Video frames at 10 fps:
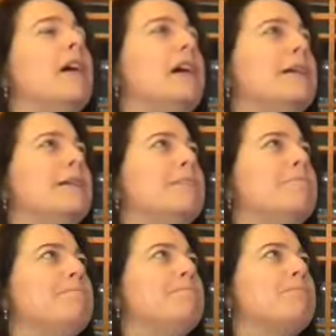
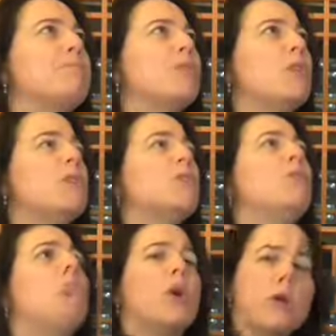sort
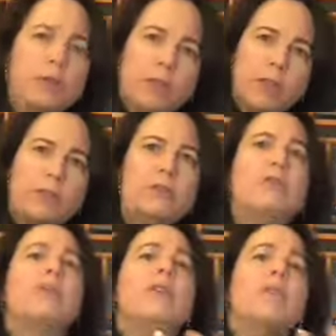of
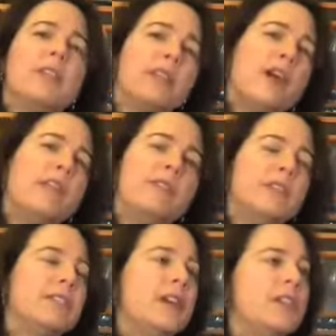workflow-driven kind of
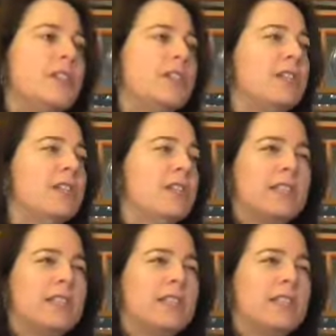discussion.